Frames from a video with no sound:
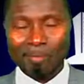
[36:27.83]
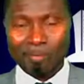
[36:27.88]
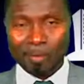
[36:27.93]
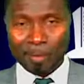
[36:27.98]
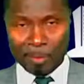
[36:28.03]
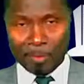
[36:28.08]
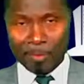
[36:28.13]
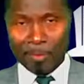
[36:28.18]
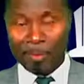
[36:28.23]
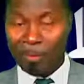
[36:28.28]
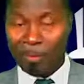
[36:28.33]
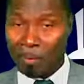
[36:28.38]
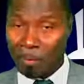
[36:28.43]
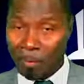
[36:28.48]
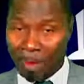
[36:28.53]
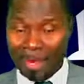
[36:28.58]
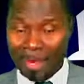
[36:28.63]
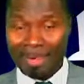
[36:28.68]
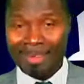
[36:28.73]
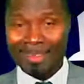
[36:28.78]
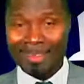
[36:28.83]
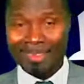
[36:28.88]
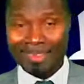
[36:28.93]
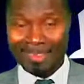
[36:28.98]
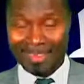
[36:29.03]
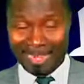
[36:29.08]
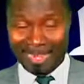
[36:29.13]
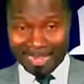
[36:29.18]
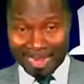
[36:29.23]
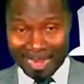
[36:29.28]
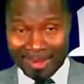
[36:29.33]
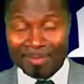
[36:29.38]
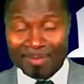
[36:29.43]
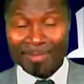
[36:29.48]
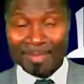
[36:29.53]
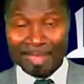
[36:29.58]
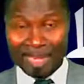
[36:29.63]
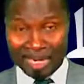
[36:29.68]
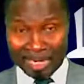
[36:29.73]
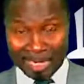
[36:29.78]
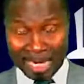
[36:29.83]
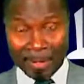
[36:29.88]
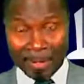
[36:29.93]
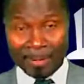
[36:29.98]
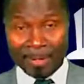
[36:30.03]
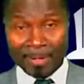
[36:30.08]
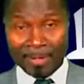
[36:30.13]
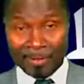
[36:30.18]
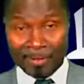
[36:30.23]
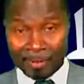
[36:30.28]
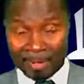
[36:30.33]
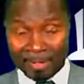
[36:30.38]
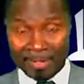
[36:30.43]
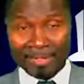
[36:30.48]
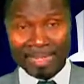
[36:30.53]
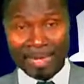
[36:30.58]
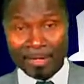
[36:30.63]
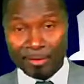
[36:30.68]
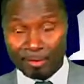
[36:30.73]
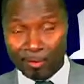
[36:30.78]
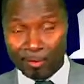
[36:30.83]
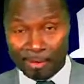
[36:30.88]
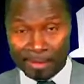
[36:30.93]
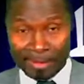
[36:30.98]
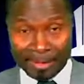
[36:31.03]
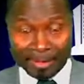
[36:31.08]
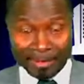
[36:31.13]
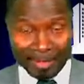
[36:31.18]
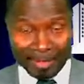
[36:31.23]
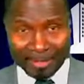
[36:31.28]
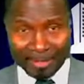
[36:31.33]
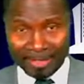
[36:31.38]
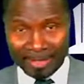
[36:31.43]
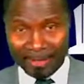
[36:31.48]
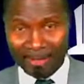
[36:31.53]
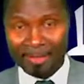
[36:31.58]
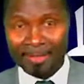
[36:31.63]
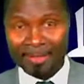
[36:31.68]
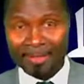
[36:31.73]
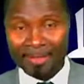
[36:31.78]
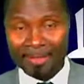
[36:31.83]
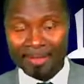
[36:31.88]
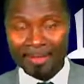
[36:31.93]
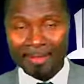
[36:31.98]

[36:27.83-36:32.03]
people, one, can be encouraged to enter into relationships